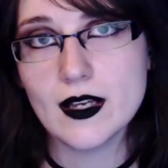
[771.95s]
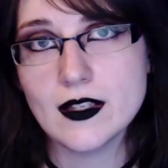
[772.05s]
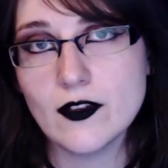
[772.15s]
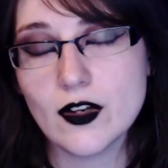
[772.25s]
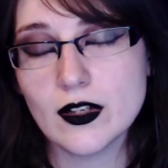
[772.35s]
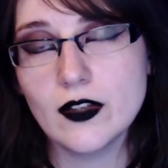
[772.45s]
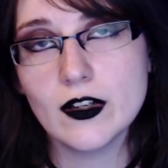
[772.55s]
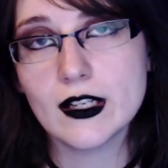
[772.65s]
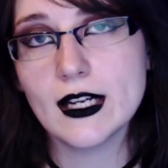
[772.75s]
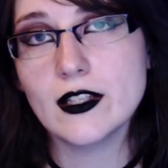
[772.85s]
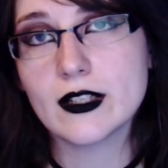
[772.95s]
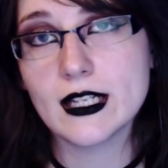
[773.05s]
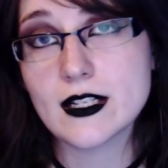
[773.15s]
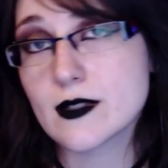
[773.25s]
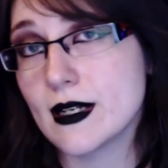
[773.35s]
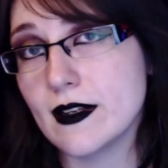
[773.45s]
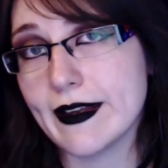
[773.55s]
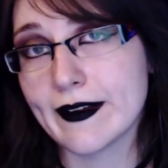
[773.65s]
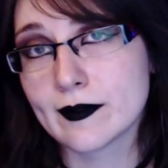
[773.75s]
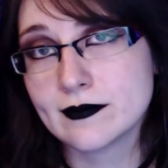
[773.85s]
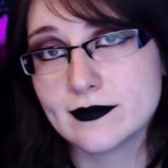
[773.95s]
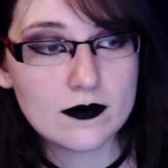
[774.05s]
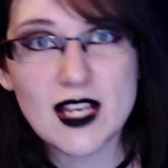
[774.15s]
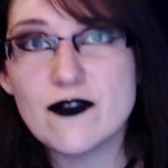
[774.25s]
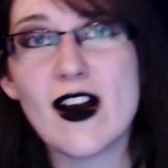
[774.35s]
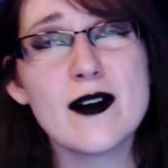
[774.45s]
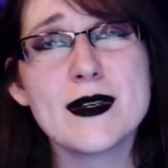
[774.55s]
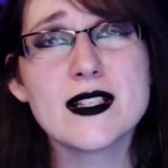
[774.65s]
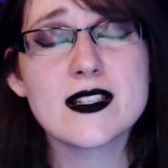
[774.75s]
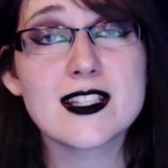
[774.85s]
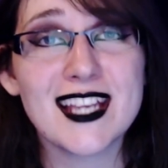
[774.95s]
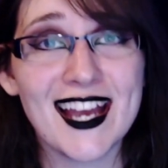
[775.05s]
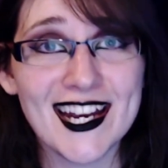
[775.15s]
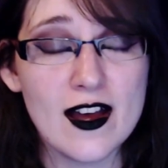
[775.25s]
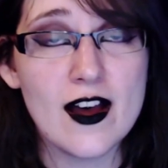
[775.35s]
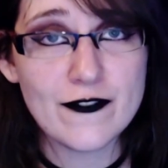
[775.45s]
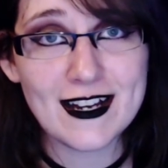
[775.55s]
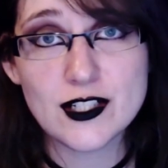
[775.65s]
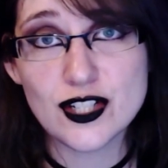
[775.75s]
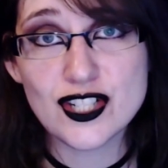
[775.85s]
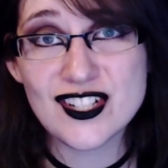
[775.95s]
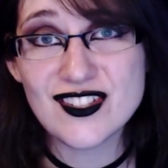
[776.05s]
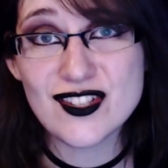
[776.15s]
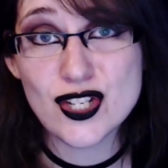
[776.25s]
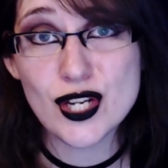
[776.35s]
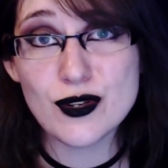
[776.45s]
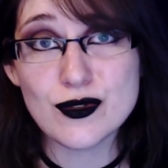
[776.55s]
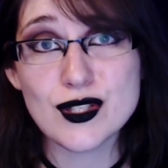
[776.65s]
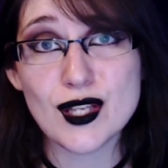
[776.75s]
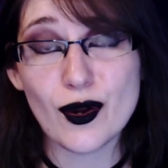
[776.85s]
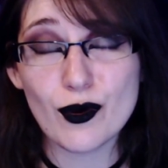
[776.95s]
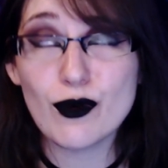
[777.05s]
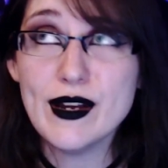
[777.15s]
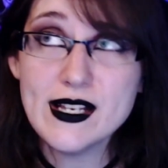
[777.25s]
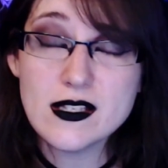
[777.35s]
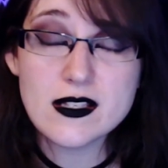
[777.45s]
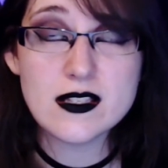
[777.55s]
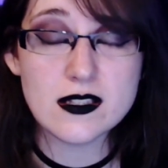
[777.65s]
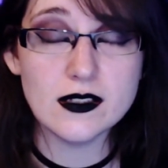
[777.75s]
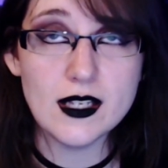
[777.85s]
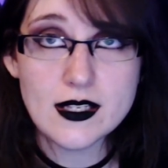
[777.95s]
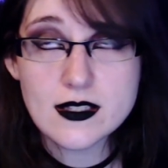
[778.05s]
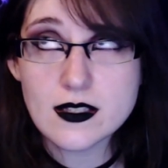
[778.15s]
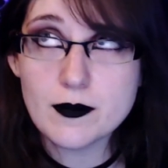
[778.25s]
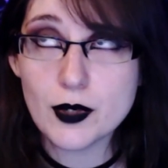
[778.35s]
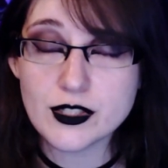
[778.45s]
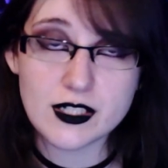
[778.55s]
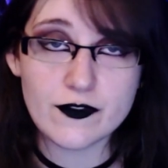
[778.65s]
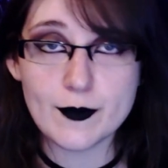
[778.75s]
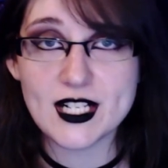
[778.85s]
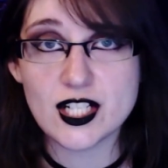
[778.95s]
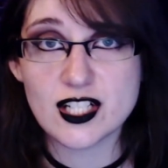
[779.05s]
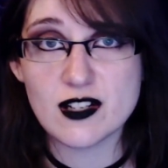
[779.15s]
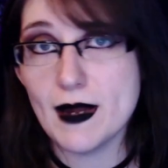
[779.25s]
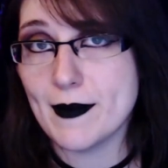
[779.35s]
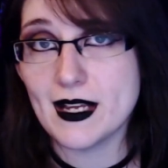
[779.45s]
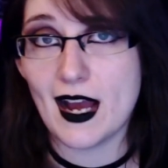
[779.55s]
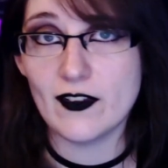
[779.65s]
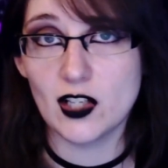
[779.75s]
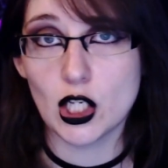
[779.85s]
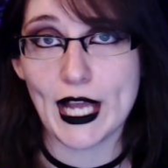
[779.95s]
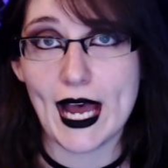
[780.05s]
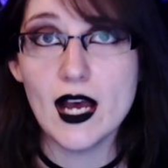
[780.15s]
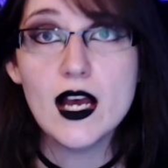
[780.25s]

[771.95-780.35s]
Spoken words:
You've got to get your kicks where you can. Environments can affect dungeons too, so it's important information to maybe have a look at